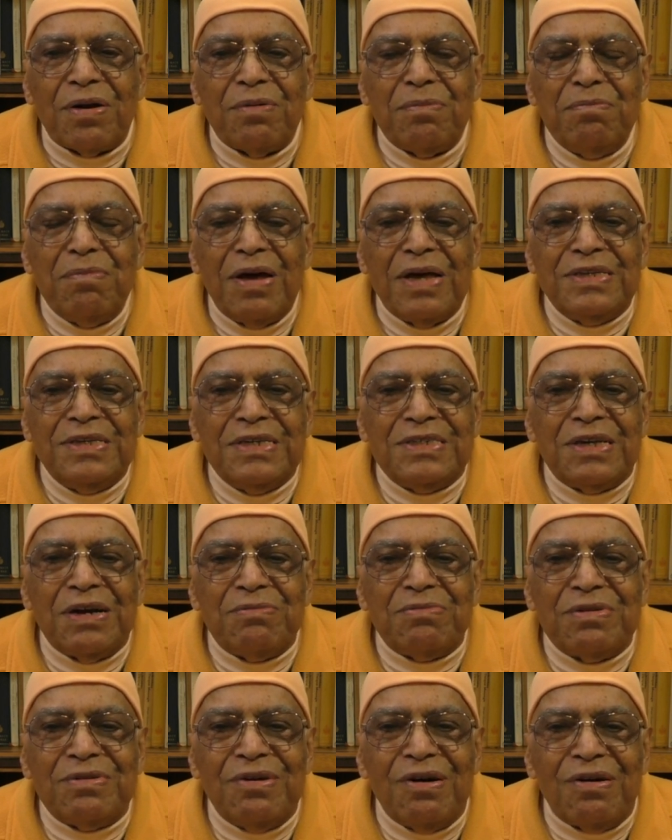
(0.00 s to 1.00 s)
of magic
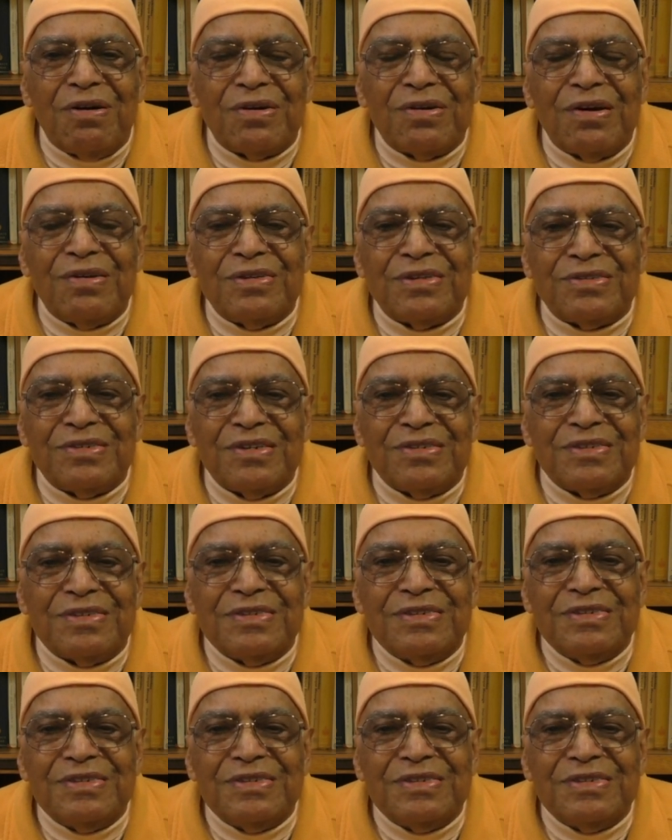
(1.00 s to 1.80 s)
of God also,